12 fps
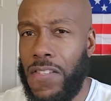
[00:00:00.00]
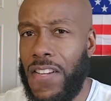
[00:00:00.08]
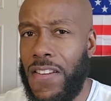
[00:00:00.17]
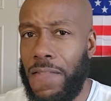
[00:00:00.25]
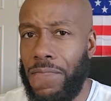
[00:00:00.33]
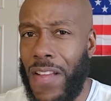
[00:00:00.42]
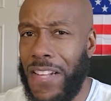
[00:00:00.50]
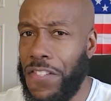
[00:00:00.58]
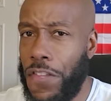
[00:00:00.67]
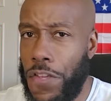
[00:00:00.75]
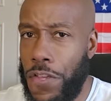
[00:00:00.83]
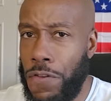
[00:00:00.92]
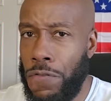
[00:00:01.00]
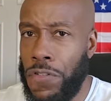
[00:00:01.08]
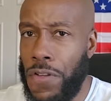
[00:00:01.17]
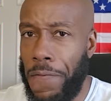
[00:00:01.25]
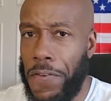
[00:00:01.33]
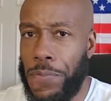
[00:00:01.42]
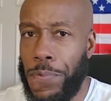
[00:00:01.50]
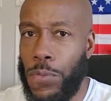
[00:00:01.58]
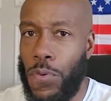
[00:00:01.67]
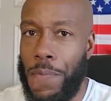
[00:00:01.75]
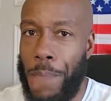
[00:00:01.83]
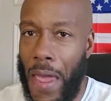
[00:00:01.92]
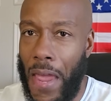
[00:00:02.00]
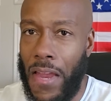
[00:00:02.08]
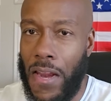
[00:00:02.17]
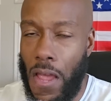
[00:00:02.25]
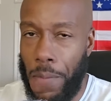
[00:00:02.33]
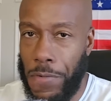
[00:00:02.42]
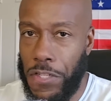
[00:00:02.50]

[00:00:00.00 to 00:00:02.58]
see, that's the huge difference between man and